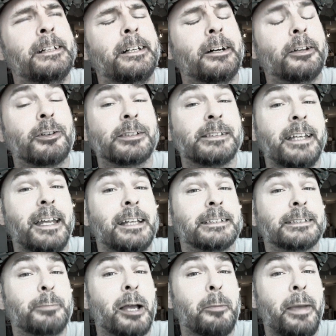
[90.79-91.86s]

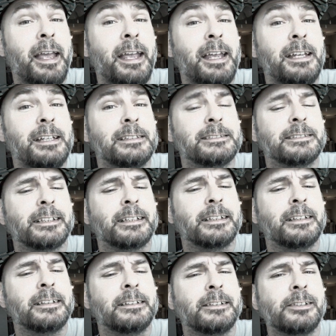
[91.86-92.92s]
understands my pains and
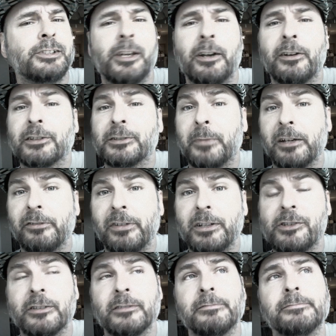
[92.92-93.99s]
shares my
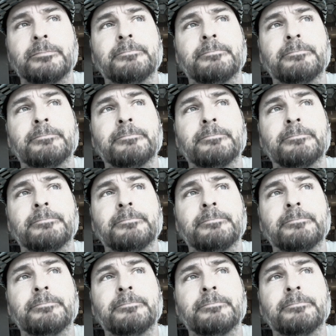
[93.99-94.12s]
vision.